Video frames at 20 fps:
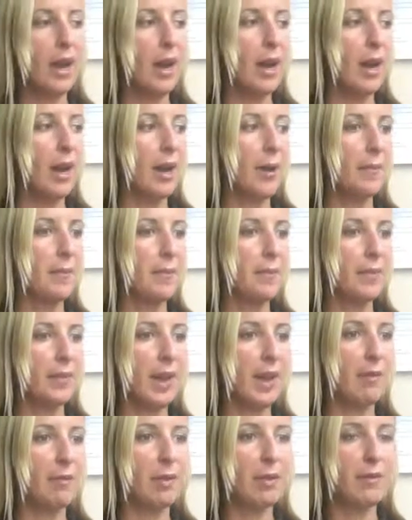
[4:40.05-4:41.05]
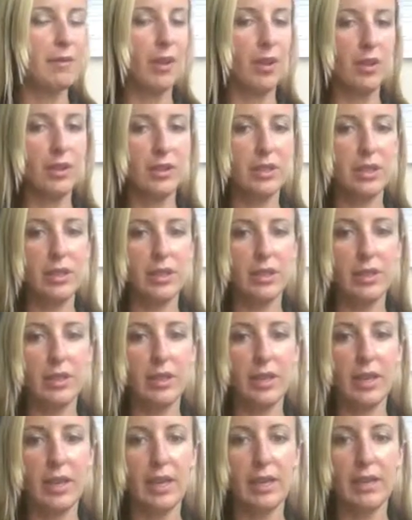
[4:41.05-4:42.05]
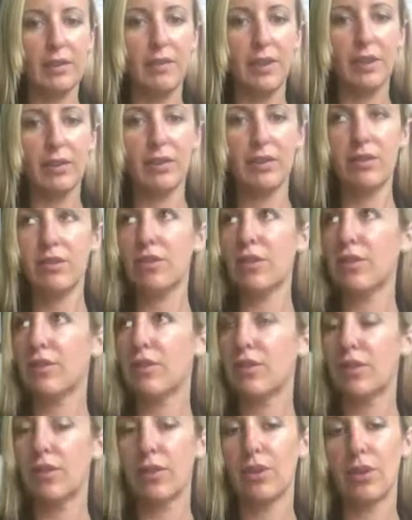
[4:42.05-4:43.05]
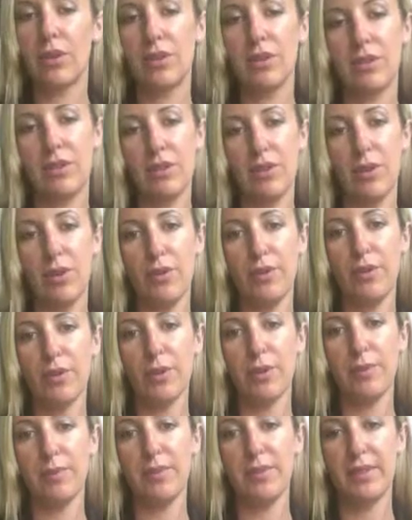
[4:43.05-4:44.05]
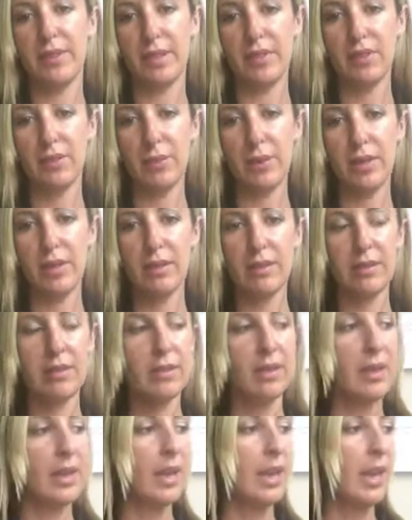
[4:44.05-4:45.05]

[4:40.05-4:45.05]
I've been volunteering at the Veterans Thrift Store, as you know, for 6 weeks,